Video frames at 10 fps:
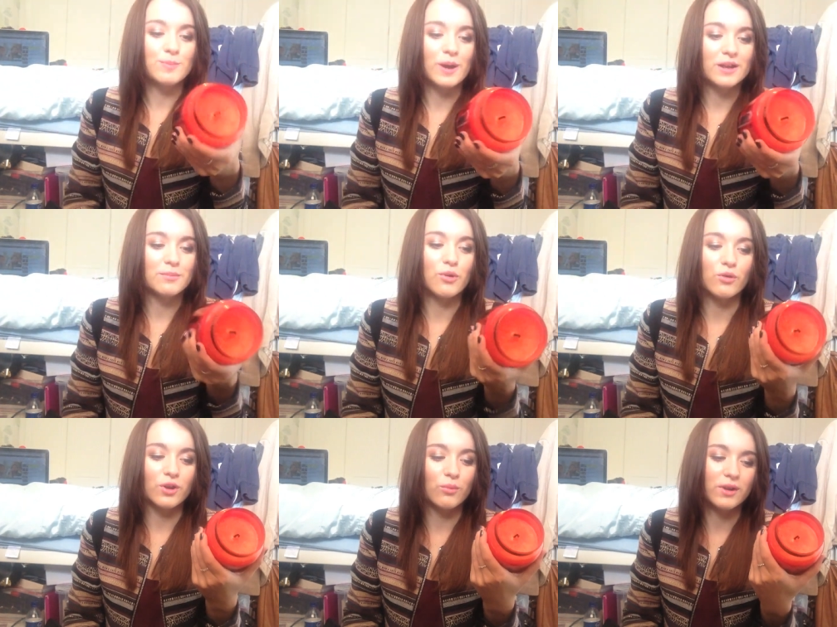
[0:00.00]
to burn. I'm
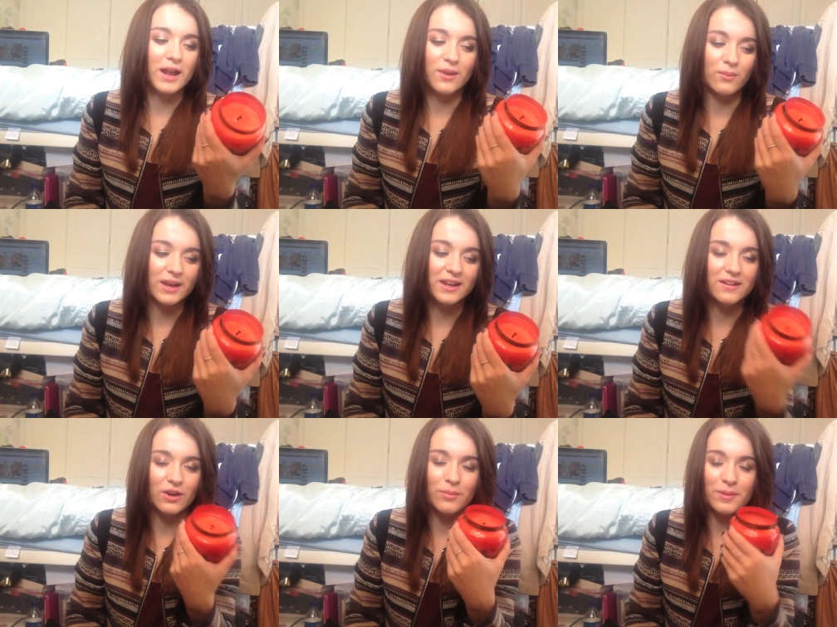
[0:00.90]
not going to want Halloween
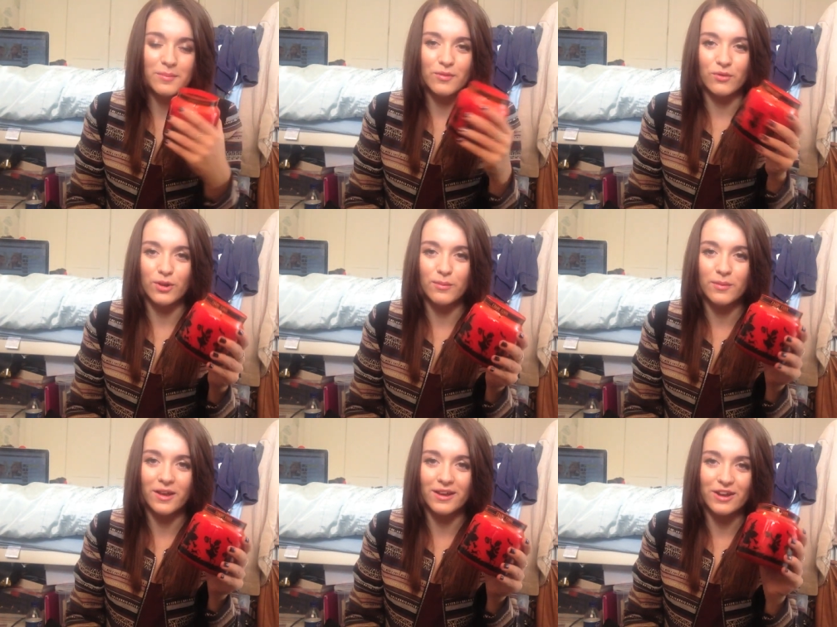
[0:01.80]
up in my room
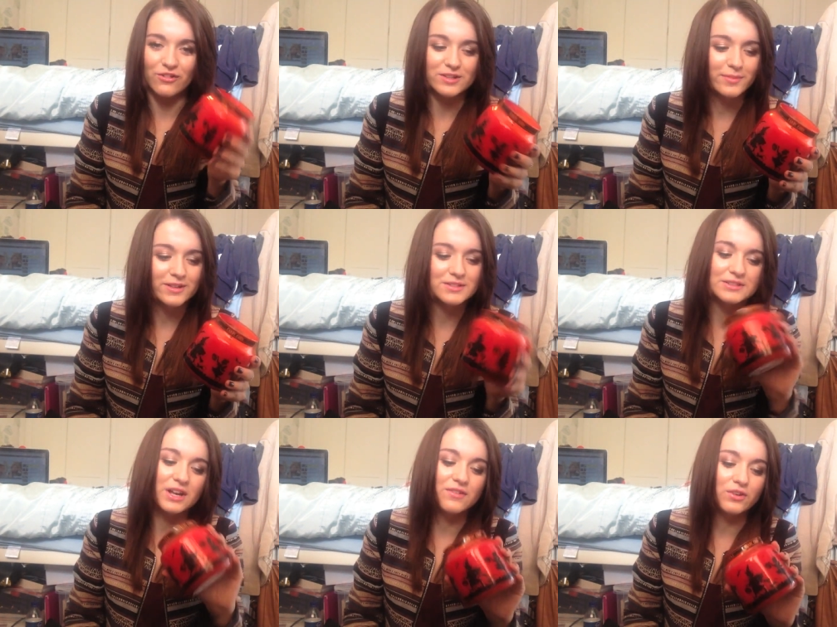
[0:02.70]
like at Christmas.
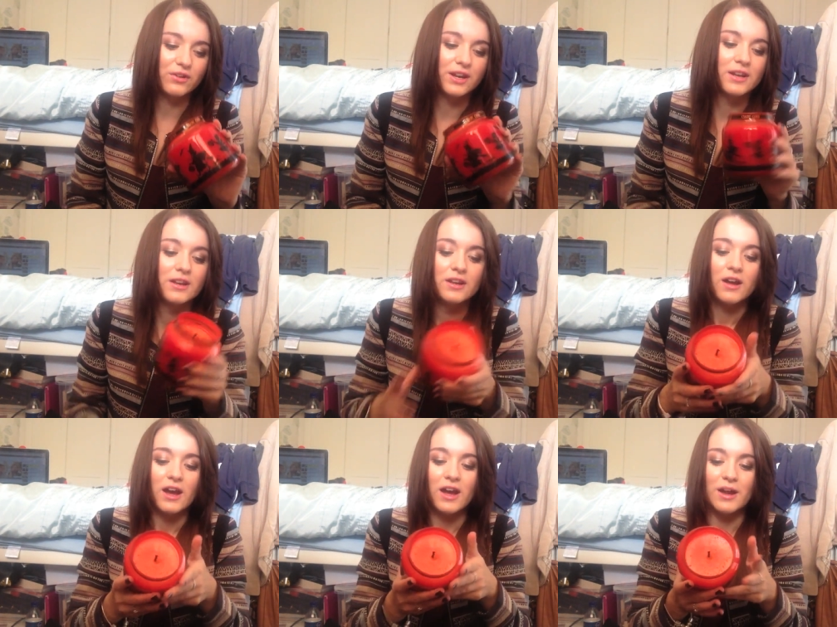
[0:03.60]
It's kind of annoying.
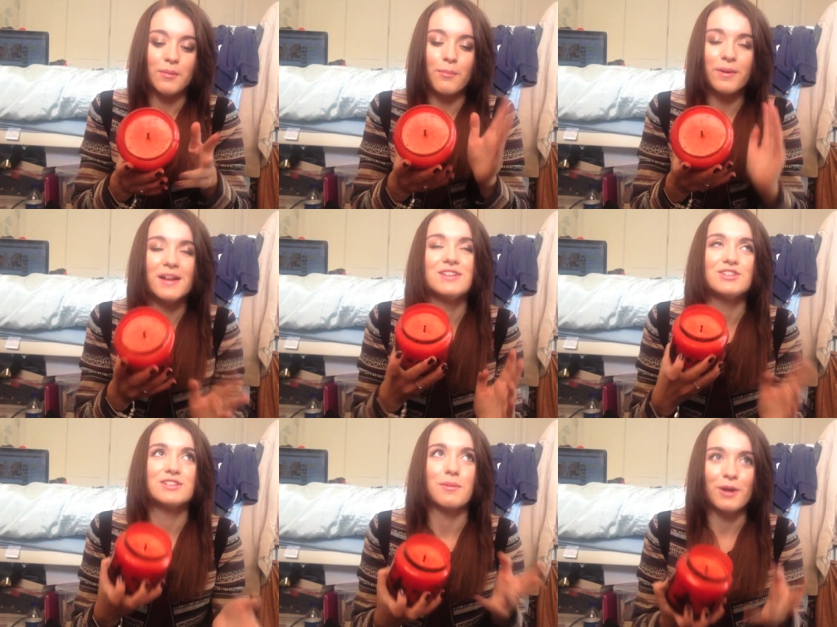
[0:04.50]
Um, but it's
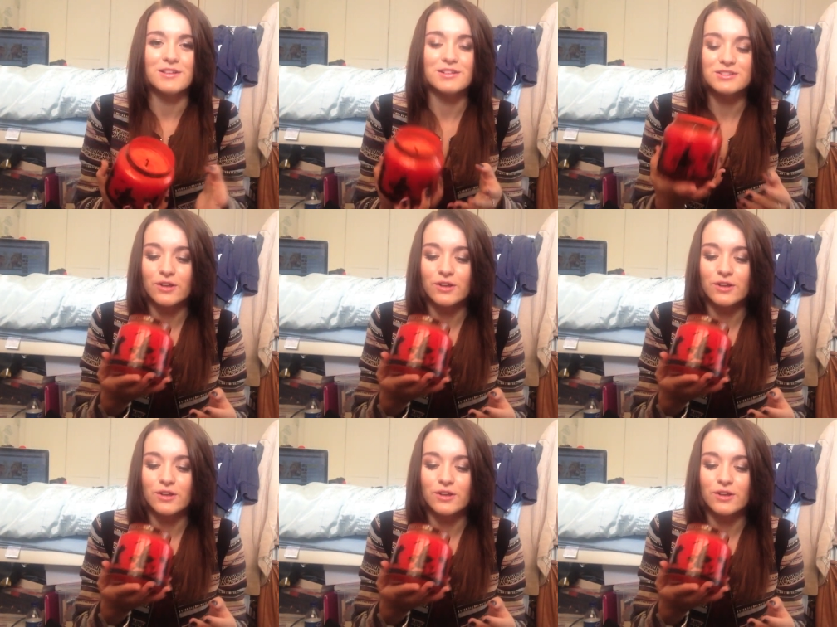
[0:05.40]
just amazing. It's